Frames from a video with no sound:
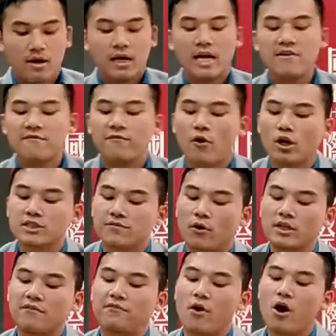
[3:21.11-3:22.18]
In verse
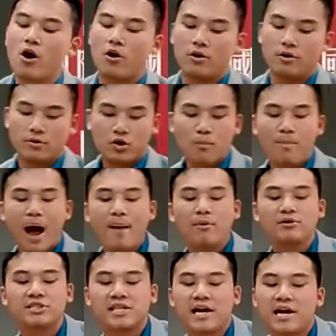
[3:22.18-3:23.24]
44, the Bible
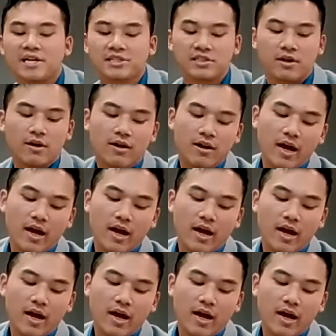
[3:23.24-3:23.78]
says,